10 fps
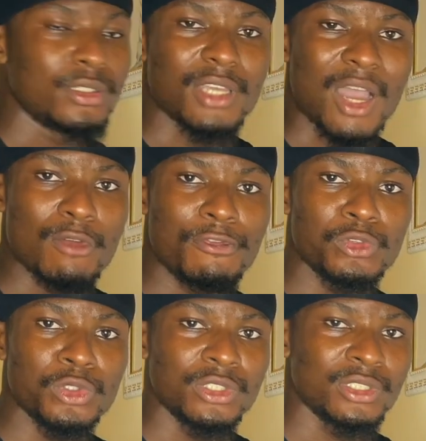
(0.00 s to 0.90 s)
Are we
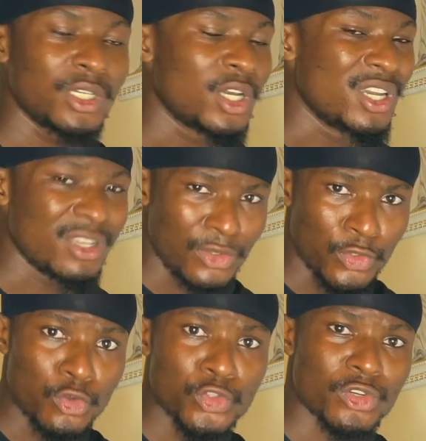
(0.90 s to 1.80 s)
following? We're
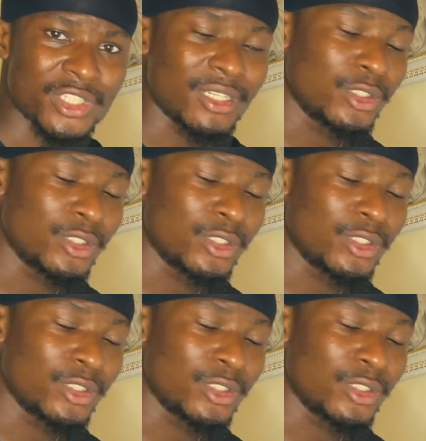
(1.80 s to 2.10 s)
going to understand